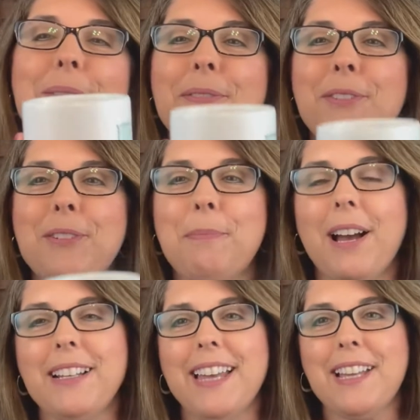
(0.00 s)
first
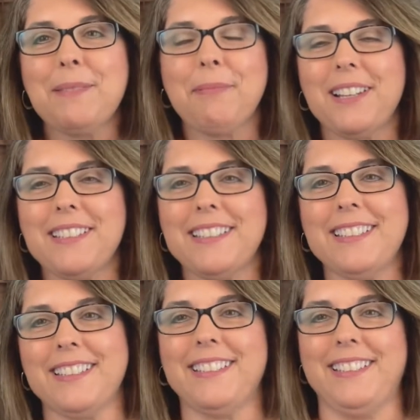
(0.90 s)
podcast
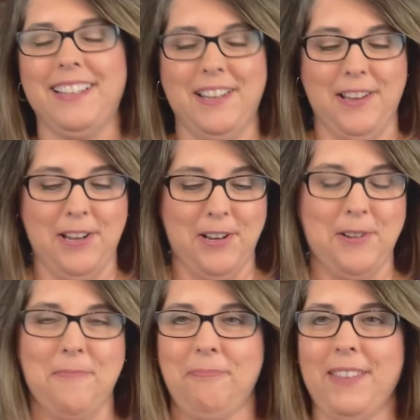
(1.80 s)
present. And
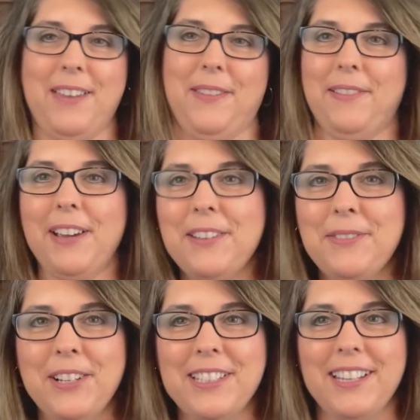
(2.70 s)
anyway, I
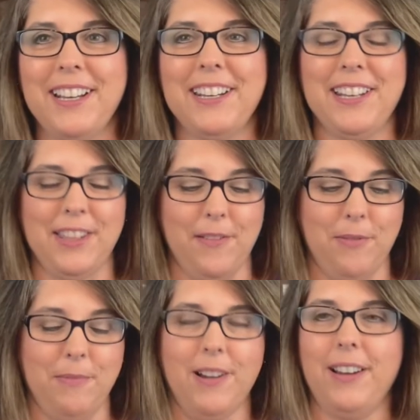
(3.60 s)
was very excited. I
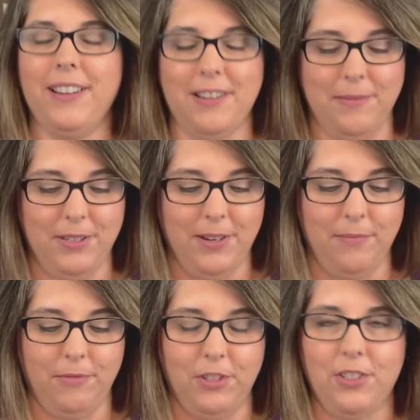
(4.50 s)
love the mug. So
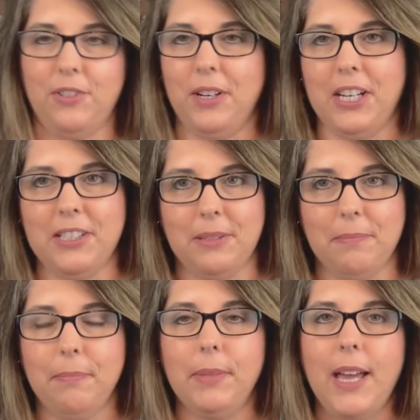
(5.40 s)
I'm just drinking
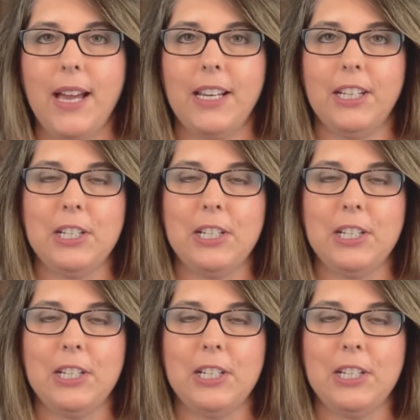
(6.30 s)
some black